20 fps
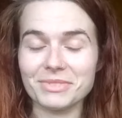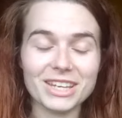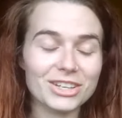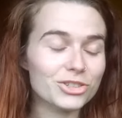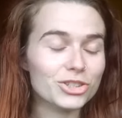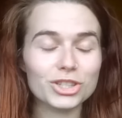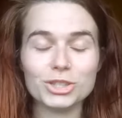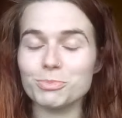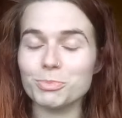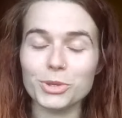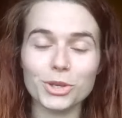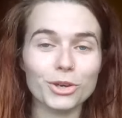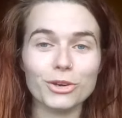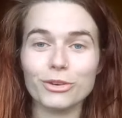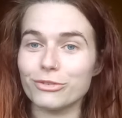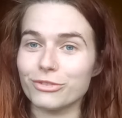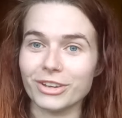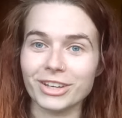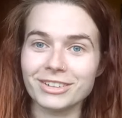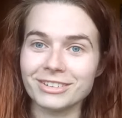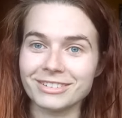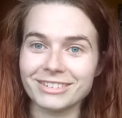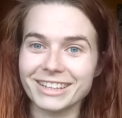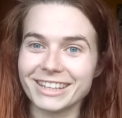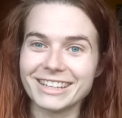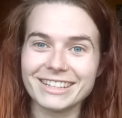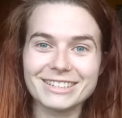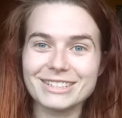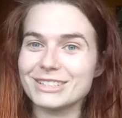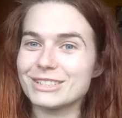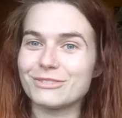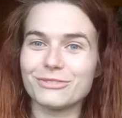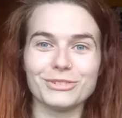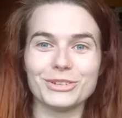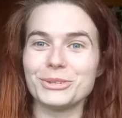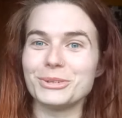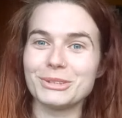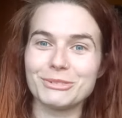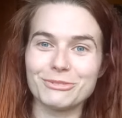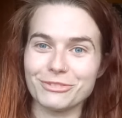It's just pure fun. It's just
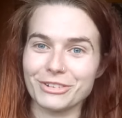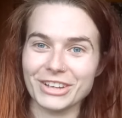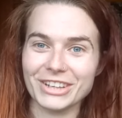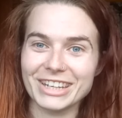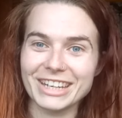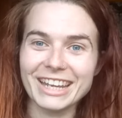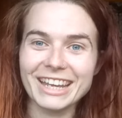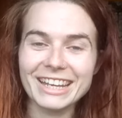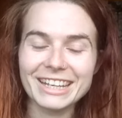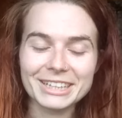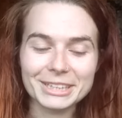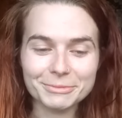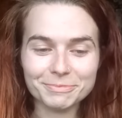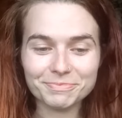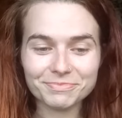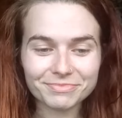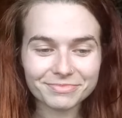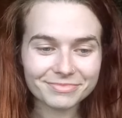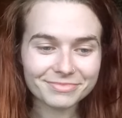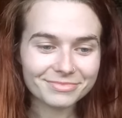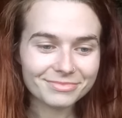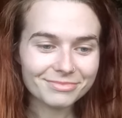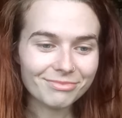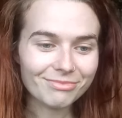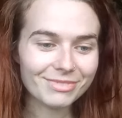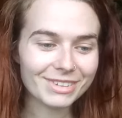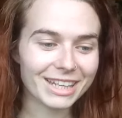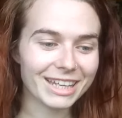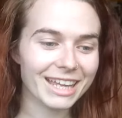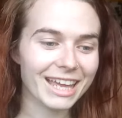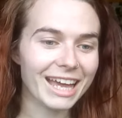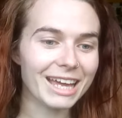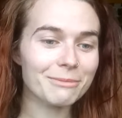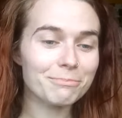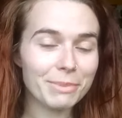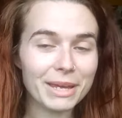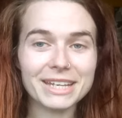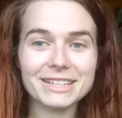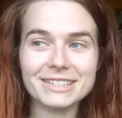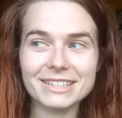fluid fun. And
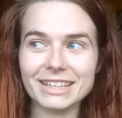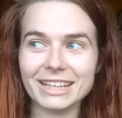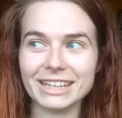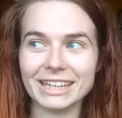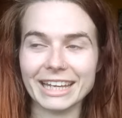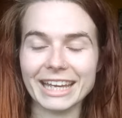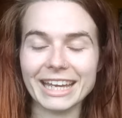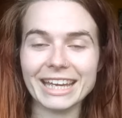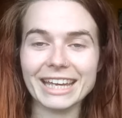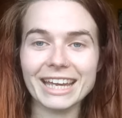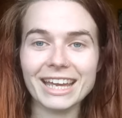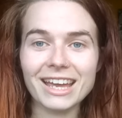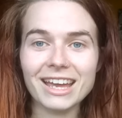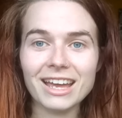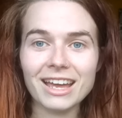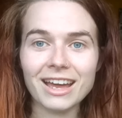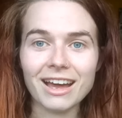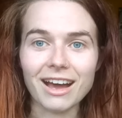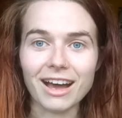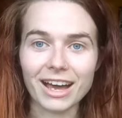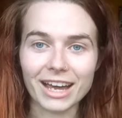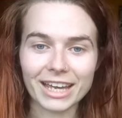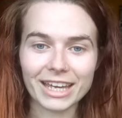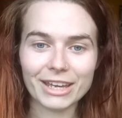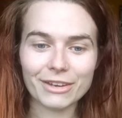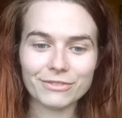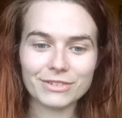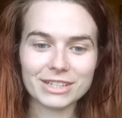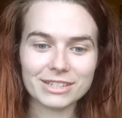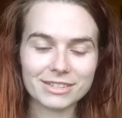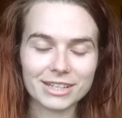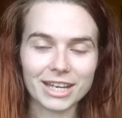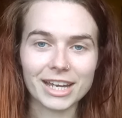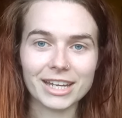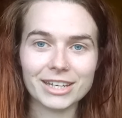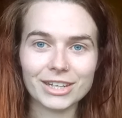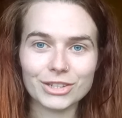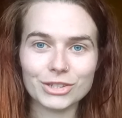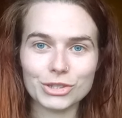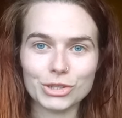basically I have
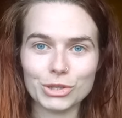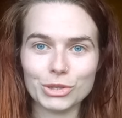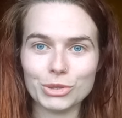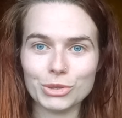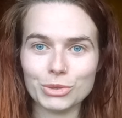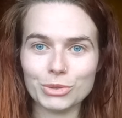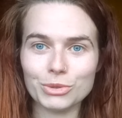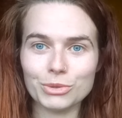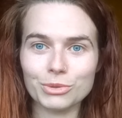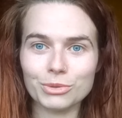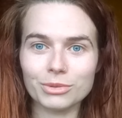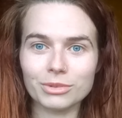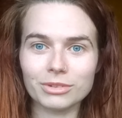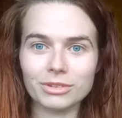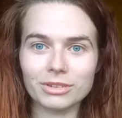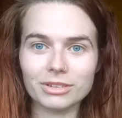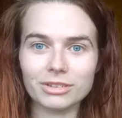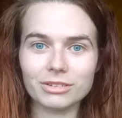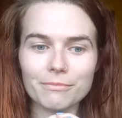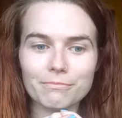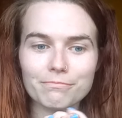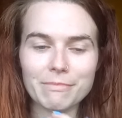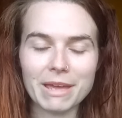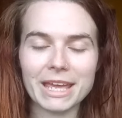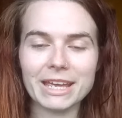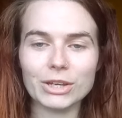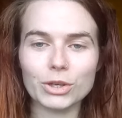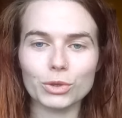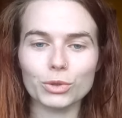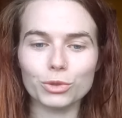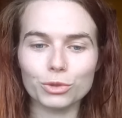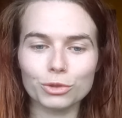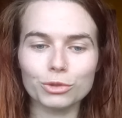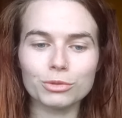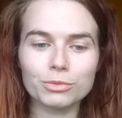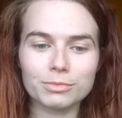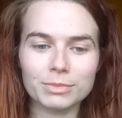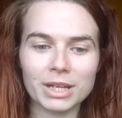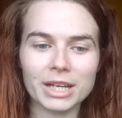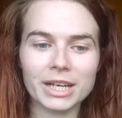decided to make
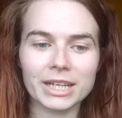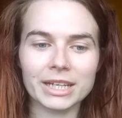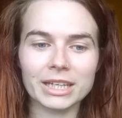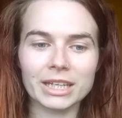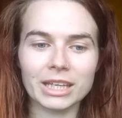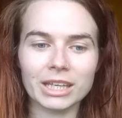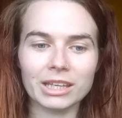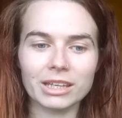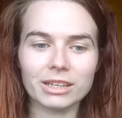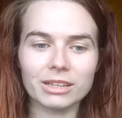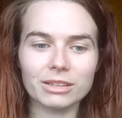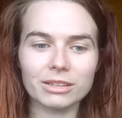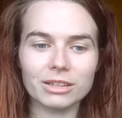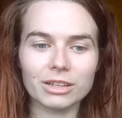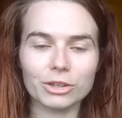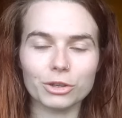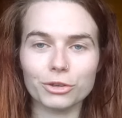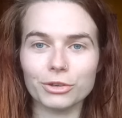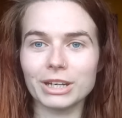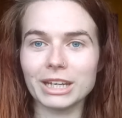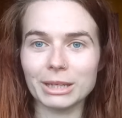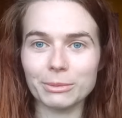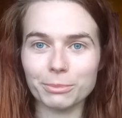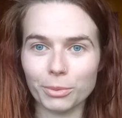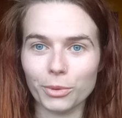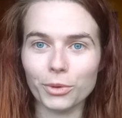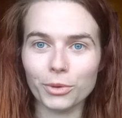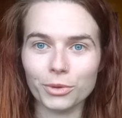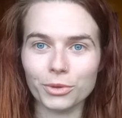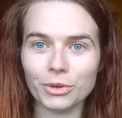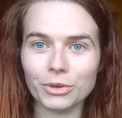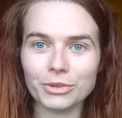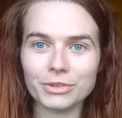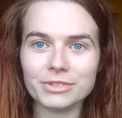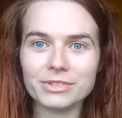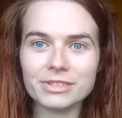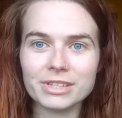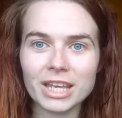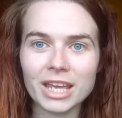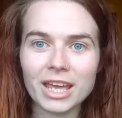all my acrylic
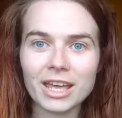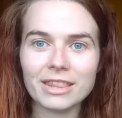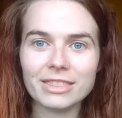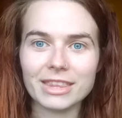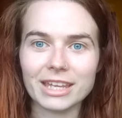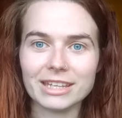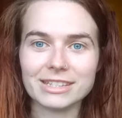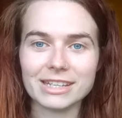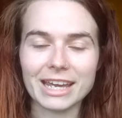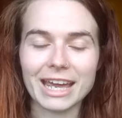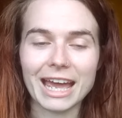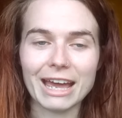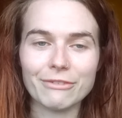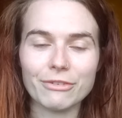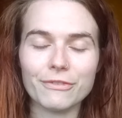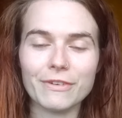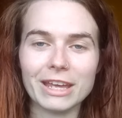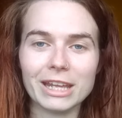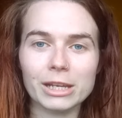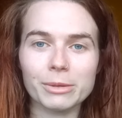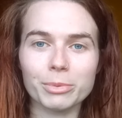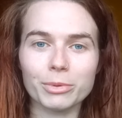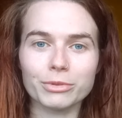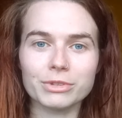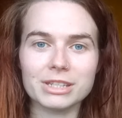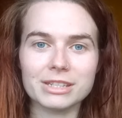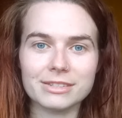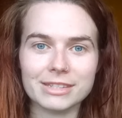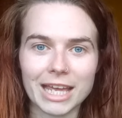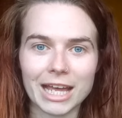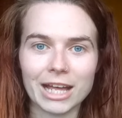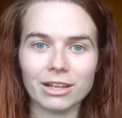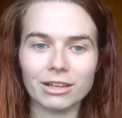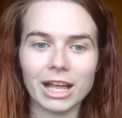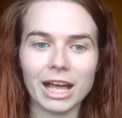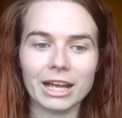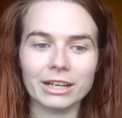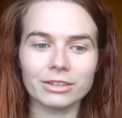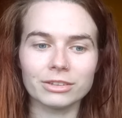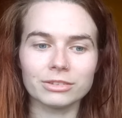pours that I have available to sell
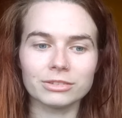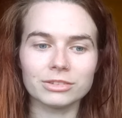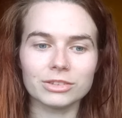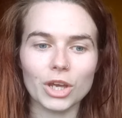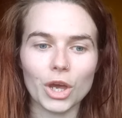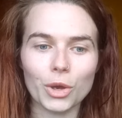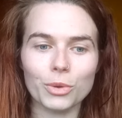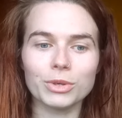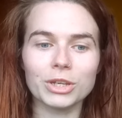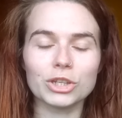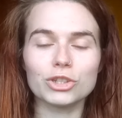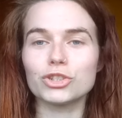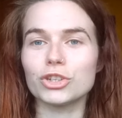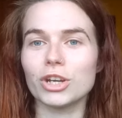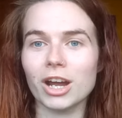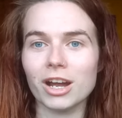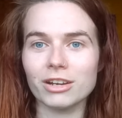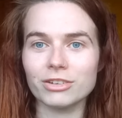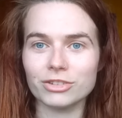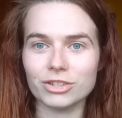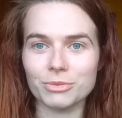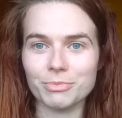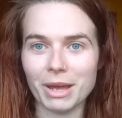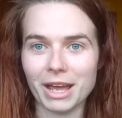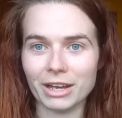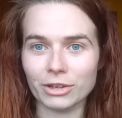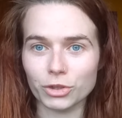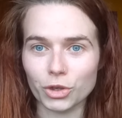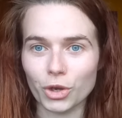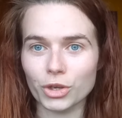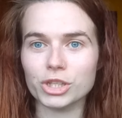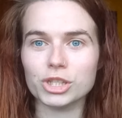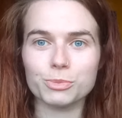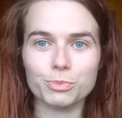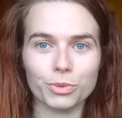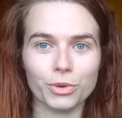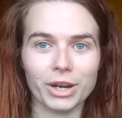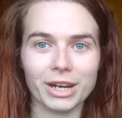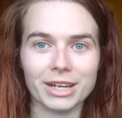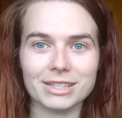and only charge them at cost
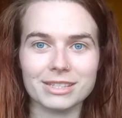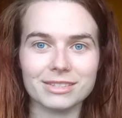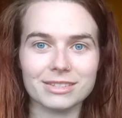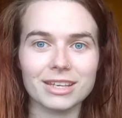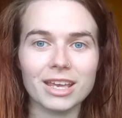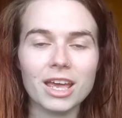price.